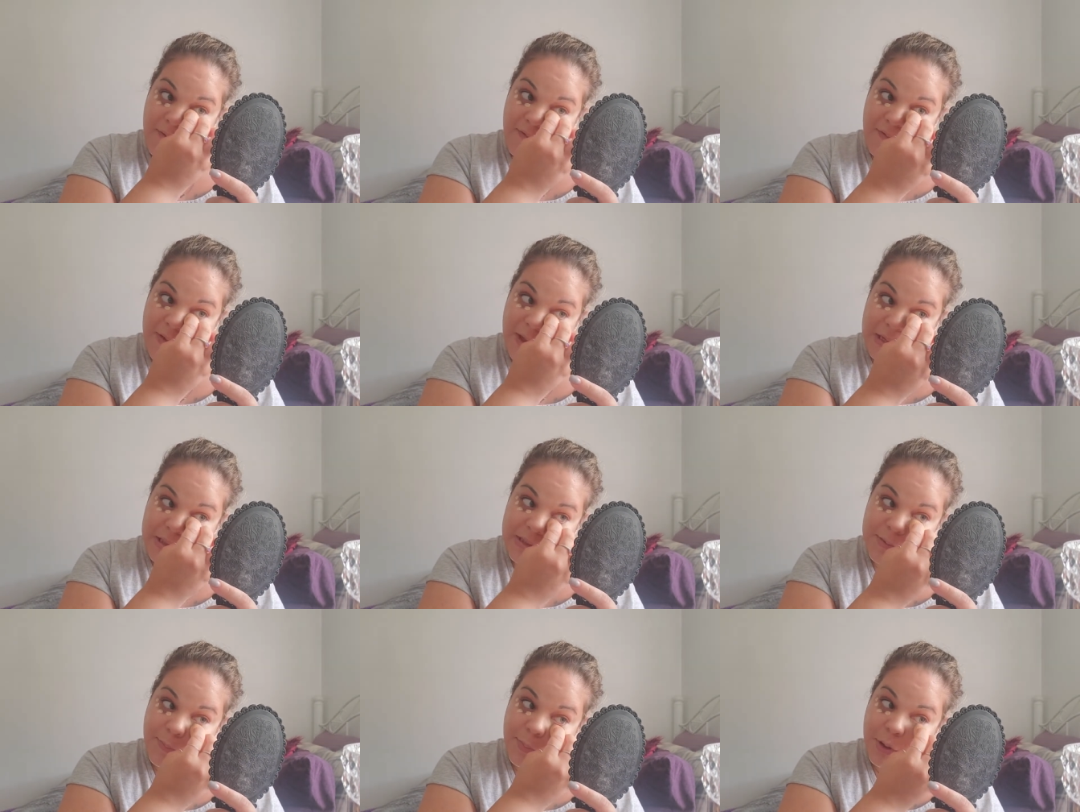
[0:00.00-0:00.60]

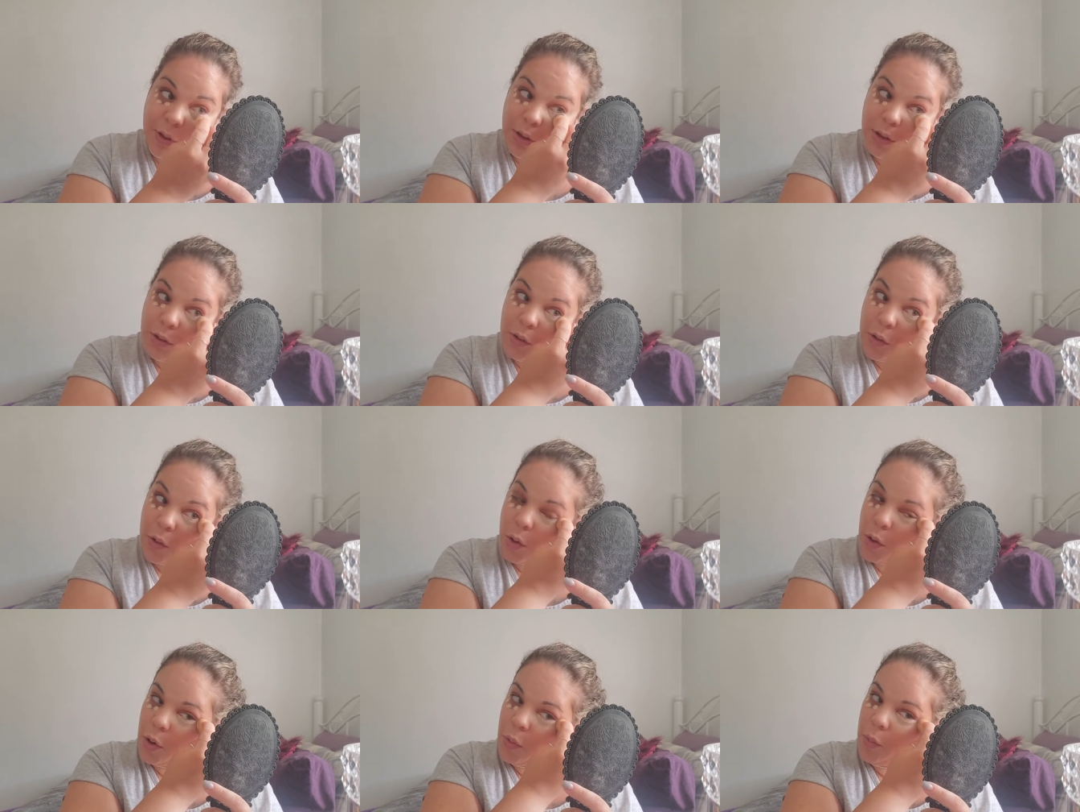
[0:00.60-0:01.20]

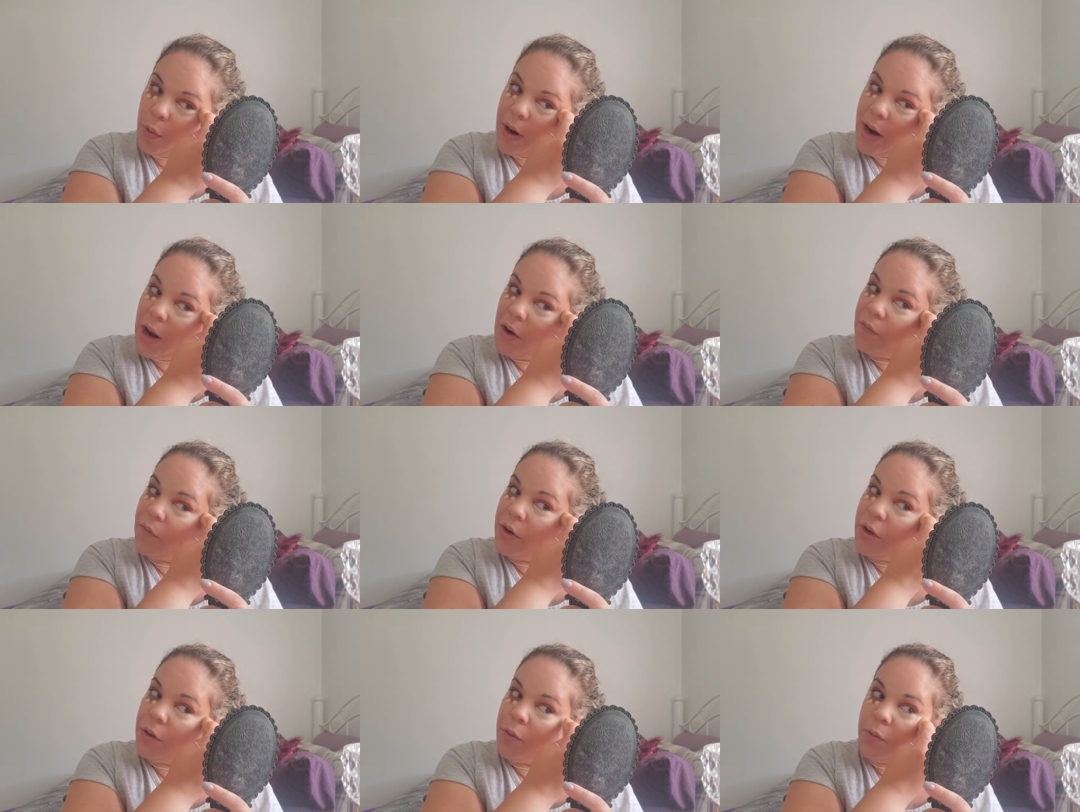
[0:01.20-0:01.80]
Facebook or
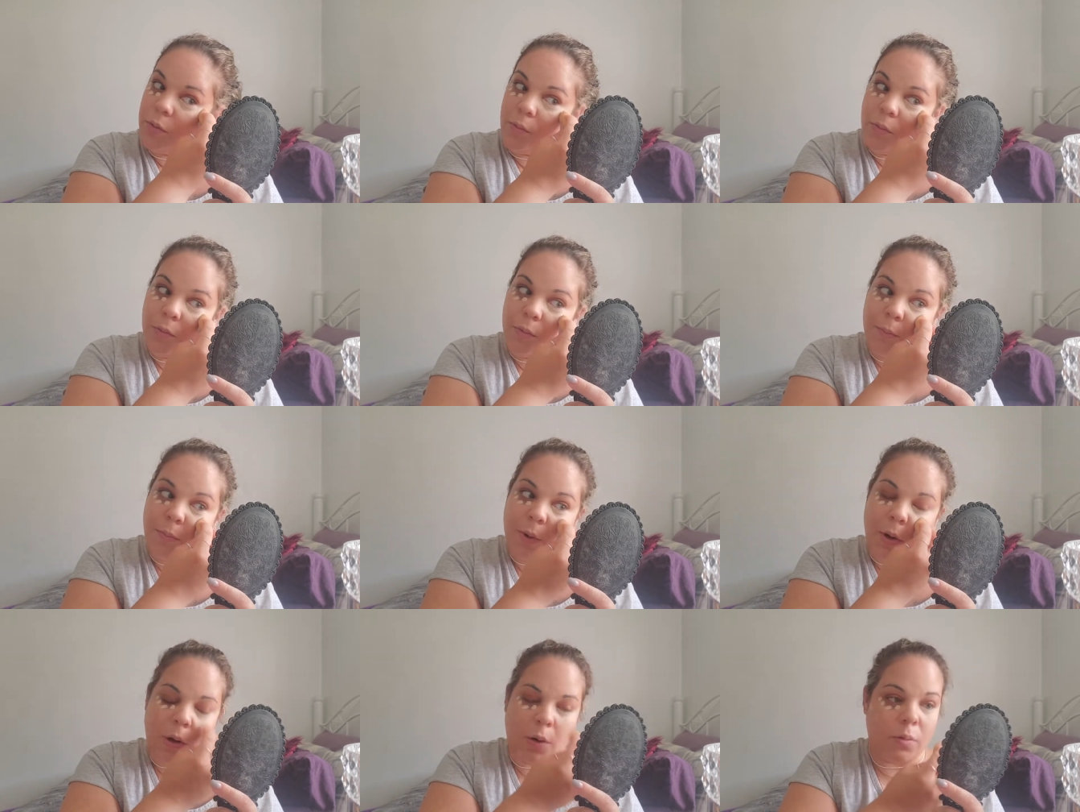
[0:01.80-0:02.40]
wherever you
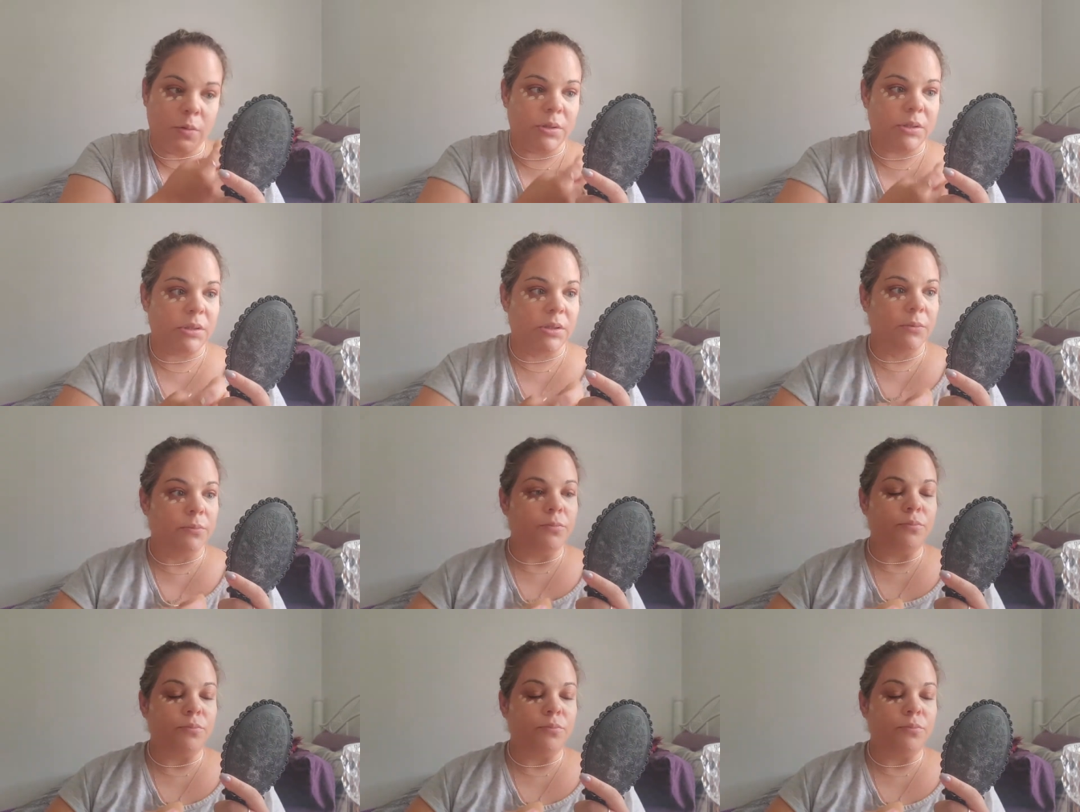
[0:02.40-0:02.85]
post,